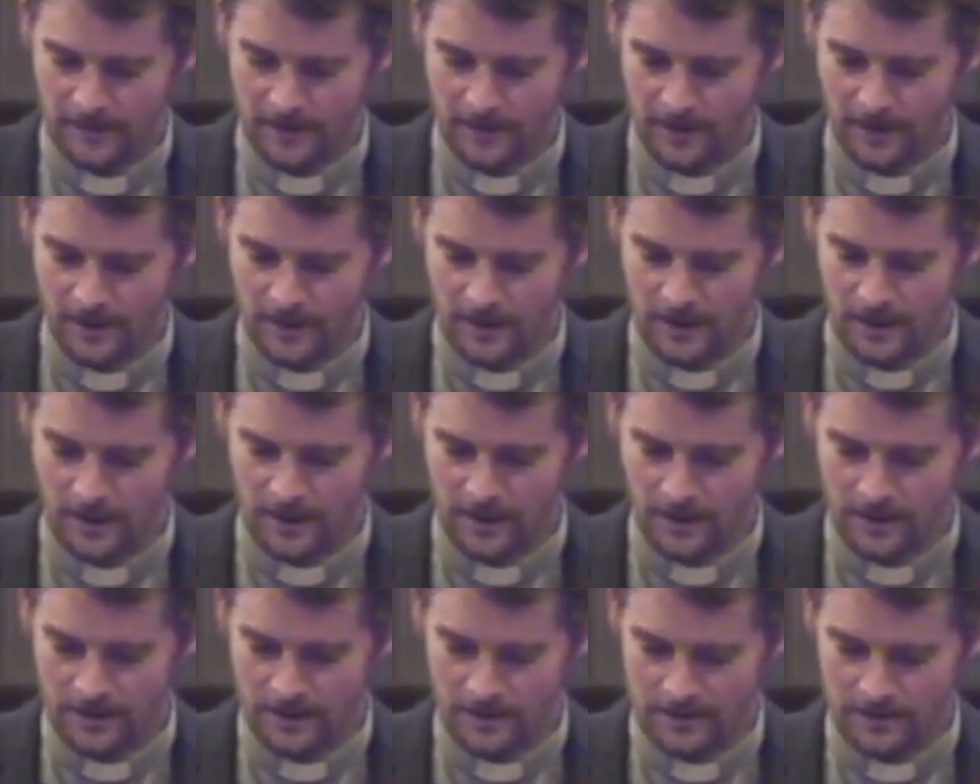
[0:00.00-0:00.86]

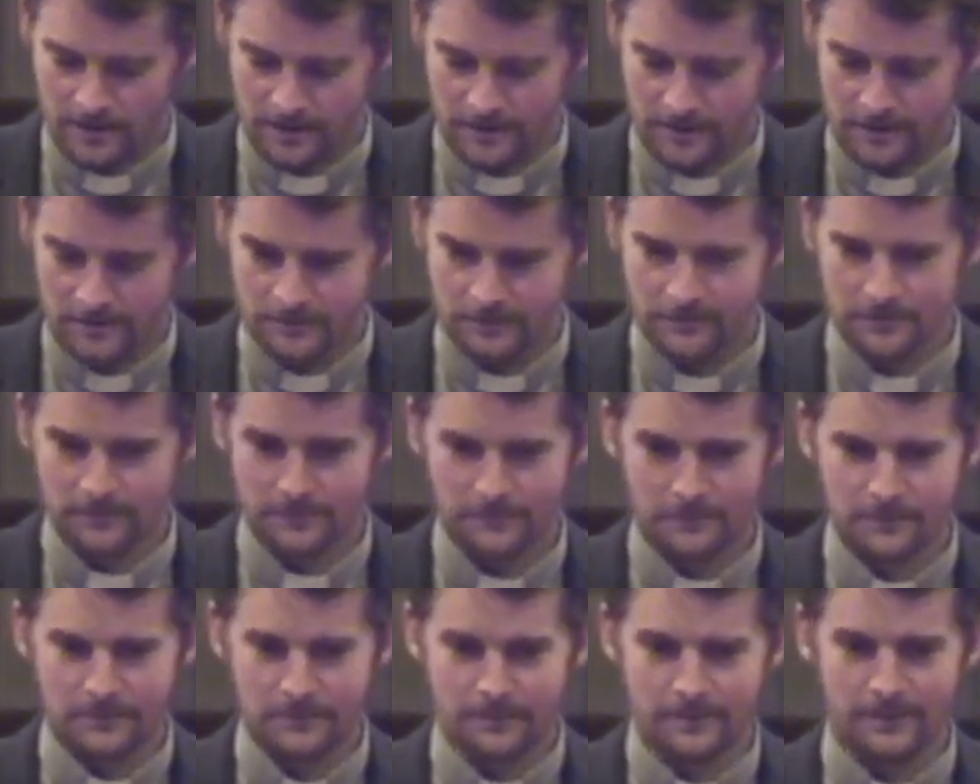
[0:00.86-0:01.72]
Uh,
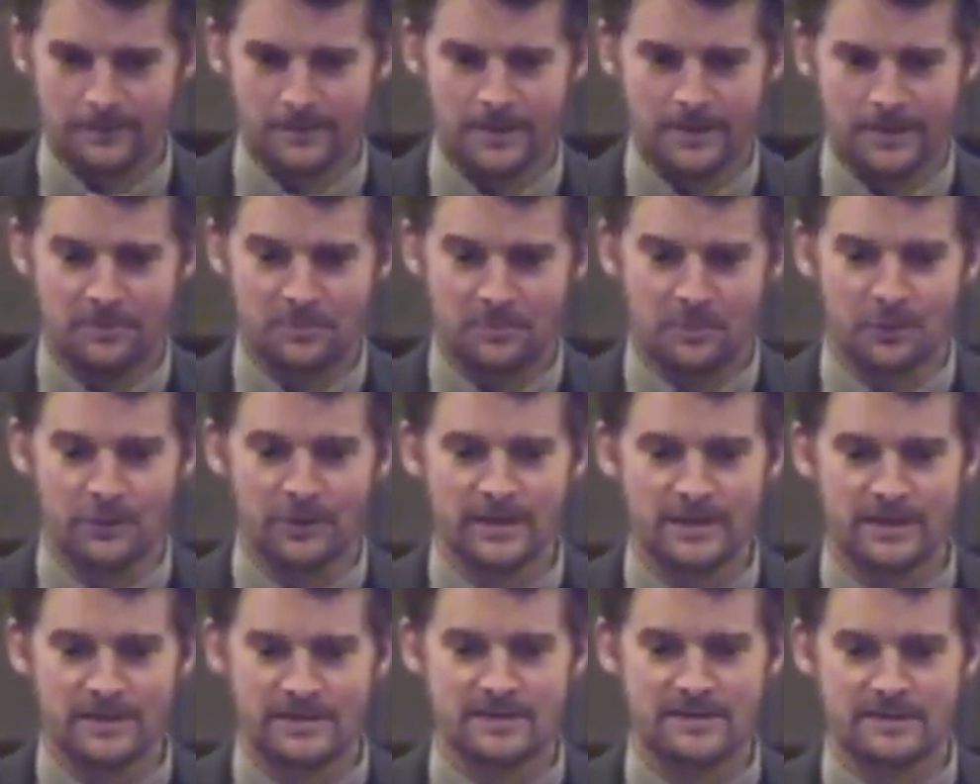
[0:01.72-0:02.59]
in
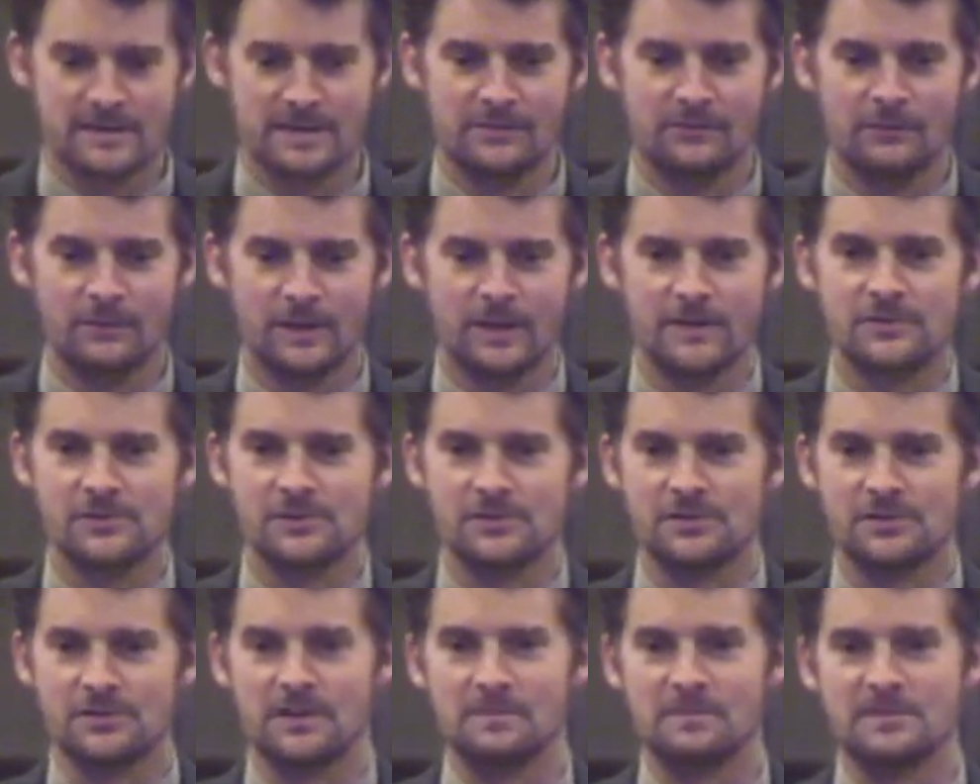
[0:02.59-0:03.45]
pre existing
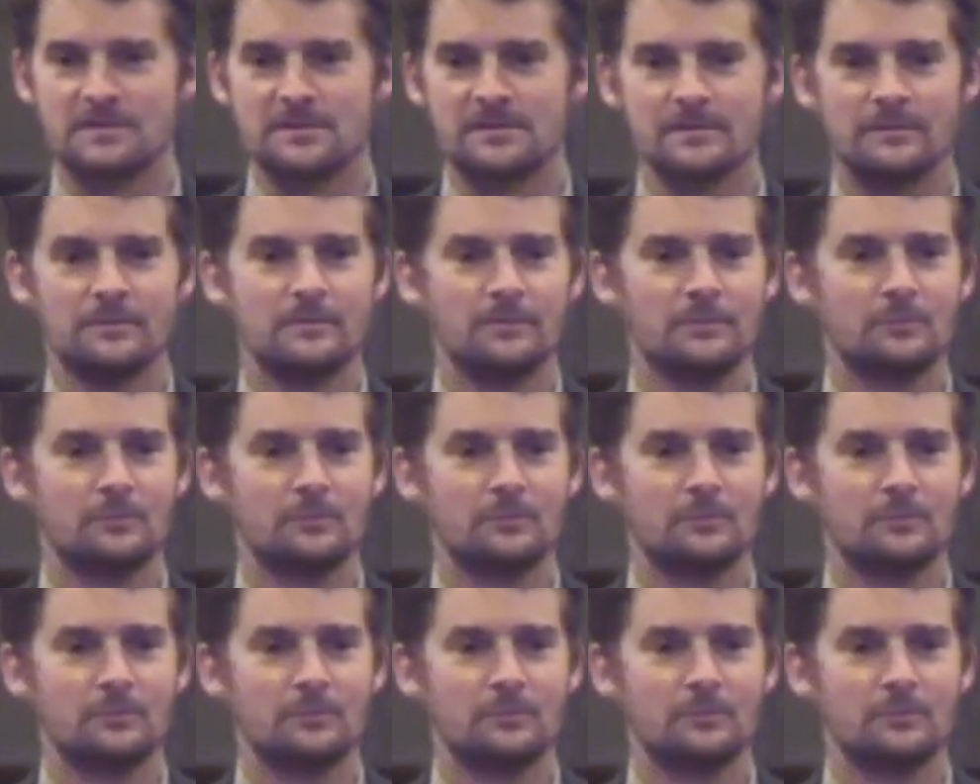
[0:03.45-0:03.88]
relationships